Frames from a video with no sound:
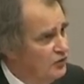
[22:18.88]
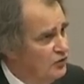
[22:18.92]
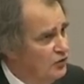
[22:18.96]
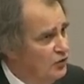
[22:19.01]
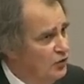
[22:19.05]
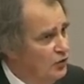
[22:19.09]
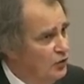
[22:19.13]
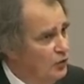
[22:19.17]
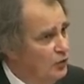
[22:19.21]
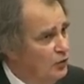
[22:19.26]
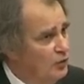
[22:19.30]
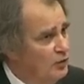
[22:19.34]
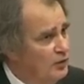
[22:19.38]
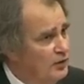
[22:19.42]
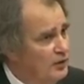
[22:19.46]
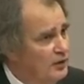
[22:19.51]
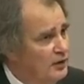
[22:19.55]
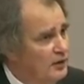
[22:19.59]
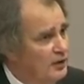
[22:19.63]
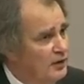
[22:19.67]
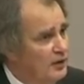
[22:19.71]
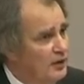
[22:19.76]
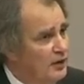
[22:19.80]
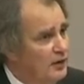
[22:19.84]
to
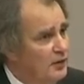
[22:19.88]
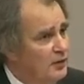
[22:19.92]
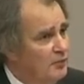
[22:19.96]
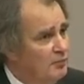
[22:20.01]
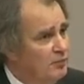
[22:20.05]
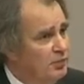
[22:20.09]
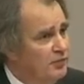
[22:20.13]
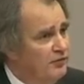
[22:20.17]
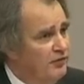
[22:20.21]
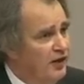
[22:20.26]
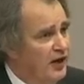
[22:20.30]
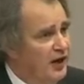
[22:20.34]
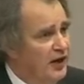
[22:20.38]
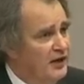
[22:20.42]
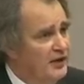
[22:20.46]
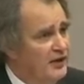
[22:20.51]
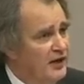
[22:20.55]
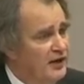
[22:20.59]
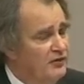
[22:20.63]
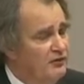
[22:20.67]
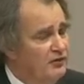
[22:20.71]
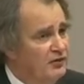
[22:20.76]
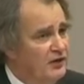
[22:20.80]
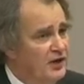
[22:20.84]

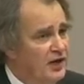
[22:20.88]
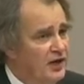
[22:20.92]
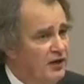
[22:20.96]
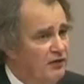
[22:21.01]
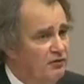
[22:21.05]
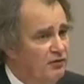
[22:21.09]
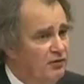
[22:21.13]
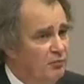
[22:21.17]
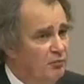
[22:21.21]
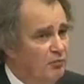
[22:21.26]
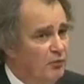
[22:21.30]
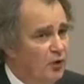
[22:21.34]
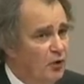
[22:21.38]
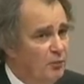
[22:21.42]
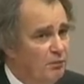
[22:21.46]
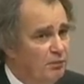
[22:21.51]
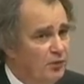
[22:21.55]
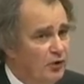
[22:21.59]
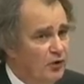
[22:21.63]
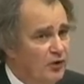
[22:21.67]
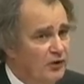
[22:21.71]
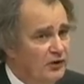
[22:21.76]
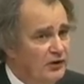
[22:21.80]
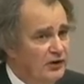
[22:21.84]
provide education more
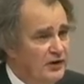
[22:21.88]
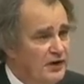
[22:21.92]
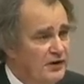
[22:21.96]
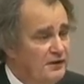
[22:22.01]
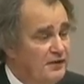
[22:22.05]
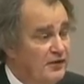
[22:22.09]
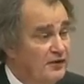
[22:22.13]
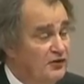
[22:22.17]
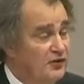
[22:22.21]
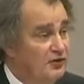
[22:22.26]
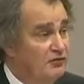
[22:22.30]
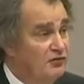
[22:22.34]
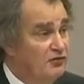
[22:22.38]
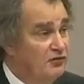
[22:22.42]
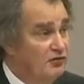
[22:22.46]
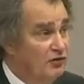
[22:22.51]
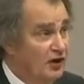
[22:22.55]
broadly than to